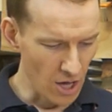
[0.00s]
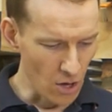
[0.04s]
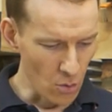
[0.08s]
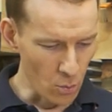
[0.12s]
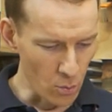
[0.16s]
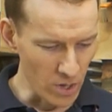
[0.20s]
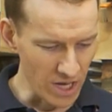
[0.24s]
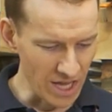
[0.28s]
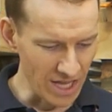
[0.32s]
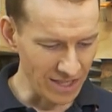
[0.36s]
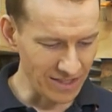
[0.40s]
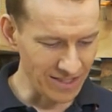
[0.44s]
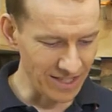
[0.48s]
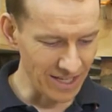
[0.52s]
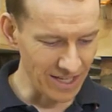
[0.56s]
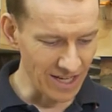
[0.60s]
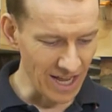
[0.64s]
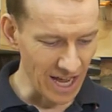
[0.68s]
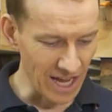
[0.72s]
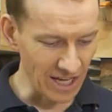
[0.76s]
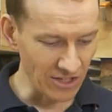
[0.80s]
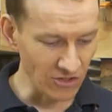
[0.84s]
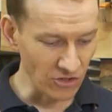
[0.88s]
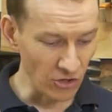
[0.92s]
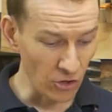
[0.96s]
We did
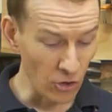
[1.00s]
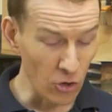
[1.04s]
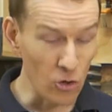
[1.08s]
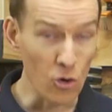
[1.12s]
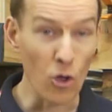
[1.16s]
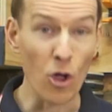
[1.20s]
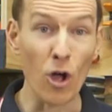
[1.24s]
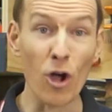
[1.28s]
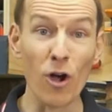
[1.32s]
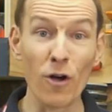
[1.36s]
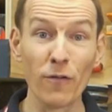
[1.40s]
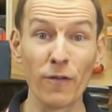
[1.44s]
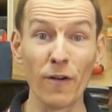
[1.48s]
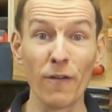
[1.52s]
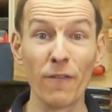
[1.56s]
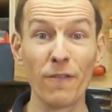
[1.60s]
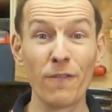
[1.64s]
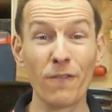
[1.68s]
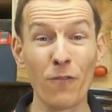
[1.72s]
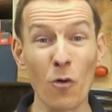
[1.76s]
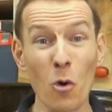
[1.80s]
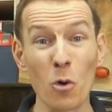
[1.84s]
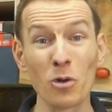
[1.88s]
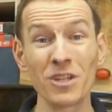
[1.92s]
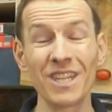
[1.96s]
a total of
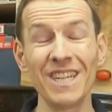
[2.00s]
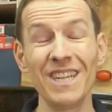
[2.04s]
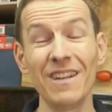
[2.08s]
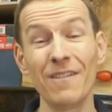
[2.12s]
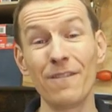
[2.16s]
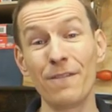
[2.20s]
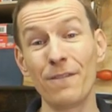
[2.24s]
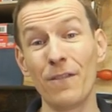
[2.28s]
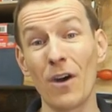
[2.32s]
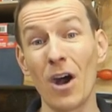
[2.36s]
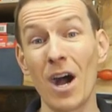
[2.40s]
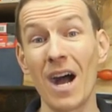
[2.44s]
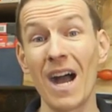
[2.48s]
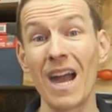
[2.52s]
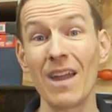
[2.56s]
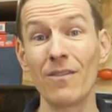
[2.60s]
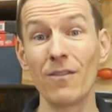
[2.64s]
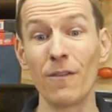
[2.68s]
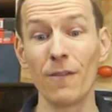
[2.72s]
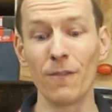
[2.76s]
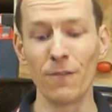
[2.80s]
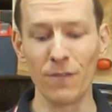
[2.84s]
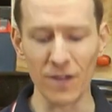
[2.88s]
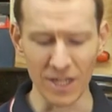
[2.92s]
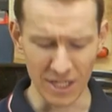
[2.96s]

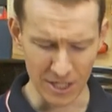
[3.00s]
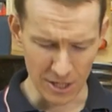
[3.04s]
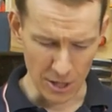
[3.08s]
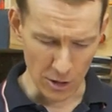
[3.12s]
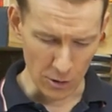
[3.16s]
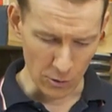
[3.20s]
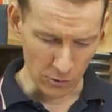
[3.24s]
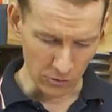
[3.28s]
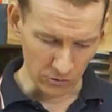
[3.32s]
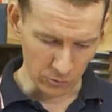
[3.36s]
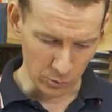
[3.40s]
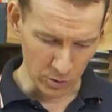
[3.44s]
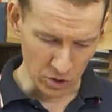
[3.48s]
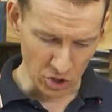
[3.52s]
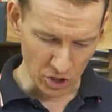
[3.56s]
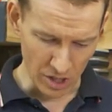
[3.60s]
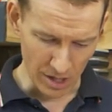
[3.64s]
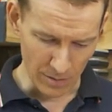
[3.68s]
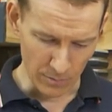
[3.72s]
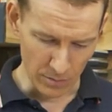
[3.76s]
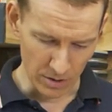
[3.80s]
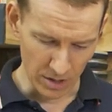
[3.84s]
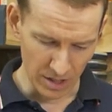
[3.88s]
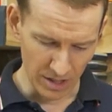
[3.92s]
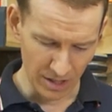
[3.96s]
45 videos, which I
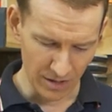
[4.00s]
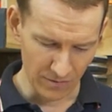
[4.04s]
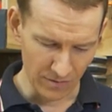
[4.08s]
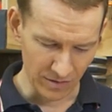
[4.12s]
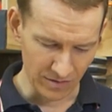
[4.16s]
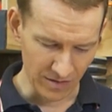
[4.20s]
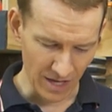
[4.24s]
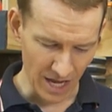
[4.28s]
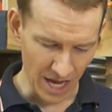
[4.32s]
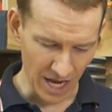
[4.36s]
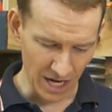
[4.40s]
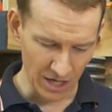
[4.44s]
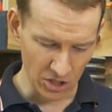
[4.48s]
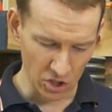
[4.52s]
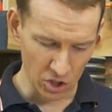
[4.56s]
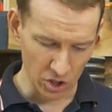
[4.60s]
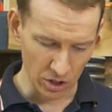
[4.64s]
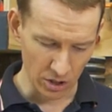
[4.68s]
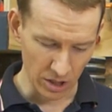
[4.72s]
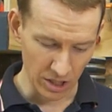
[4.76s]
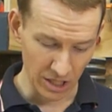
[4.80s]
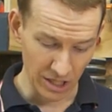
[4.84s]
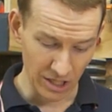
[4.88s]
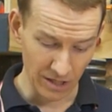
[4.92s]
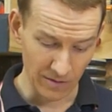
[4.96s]
believe is
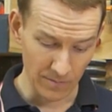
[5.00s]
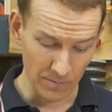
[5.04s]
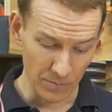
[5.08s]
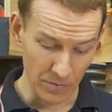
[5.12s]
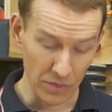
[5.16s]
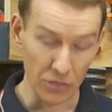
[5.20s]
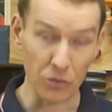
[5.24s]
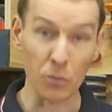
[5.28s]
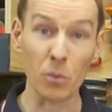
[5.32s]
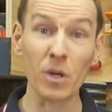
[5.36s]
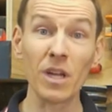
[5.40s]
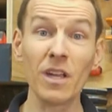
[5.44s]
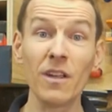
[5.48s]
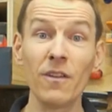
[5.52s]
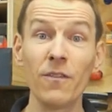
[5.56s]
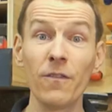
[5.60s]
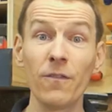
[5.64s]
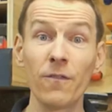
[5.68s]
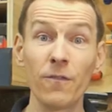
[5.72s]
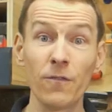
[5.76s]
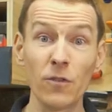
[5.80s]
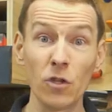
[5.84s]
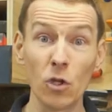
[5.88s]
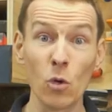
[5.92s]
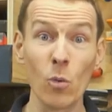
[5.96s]
actually three
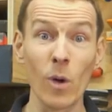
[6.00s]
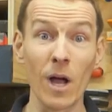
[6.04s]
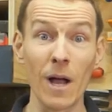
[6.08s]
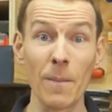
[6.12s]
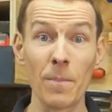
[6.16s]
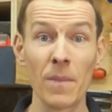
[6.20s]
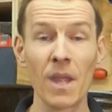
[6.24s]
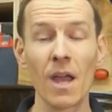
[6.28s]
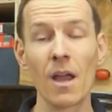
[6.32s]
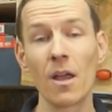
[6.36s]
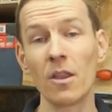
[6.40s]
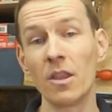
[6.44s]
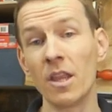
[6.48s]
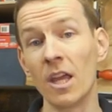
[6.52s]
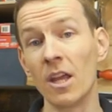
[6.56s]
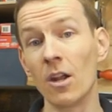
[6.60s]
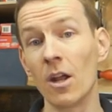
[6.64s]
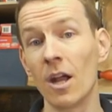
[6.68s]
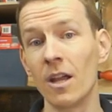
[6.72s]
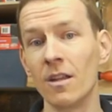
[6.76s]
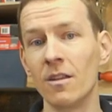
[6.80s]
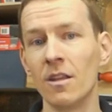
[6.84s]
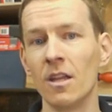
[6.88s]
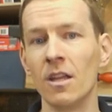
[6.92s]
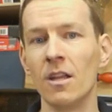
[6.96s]
fewer than
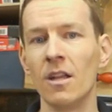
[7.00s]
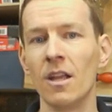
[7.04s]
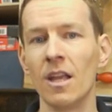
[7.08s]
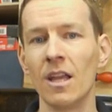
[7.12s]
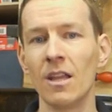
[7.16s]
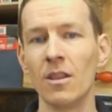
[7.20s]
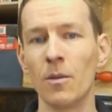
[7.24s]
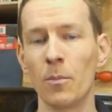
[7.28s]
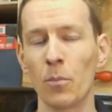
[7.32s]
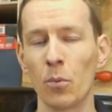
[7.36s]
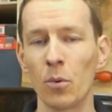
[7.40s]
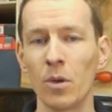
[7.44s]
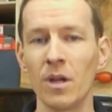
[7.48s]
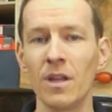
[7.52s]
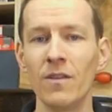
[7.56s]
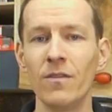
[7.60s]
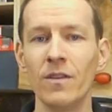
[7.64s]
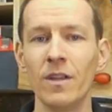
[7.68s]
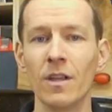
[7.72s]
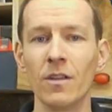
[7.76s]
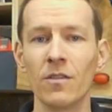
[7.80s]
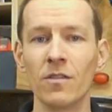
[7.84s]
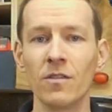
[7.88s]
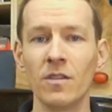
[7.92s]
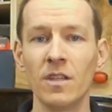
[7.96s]
I did the
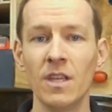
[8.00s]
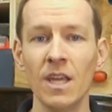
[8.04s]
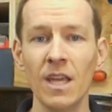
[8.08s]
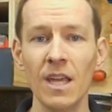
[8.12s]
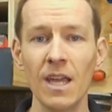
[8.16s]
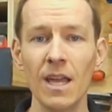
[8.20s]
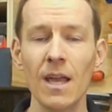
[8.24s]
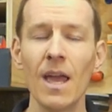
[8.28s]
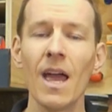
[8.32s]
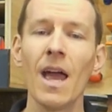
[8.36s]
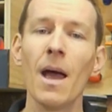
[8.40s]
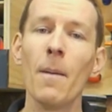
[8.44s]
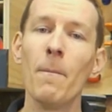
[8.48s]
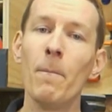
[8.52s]
previous year.